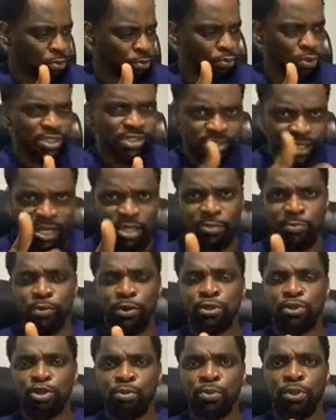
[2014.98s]
we
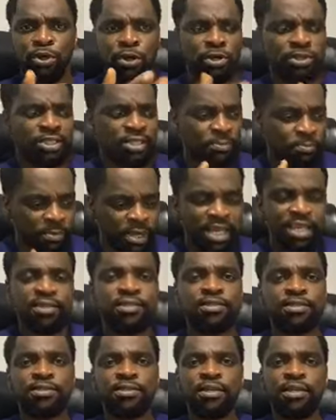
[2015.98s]
celebrate you, because it
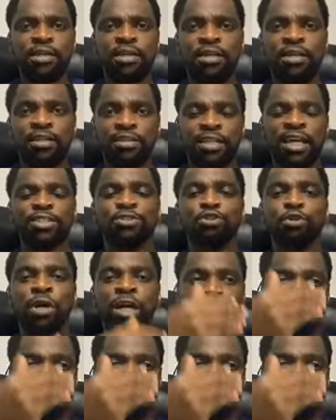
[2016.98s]
means that you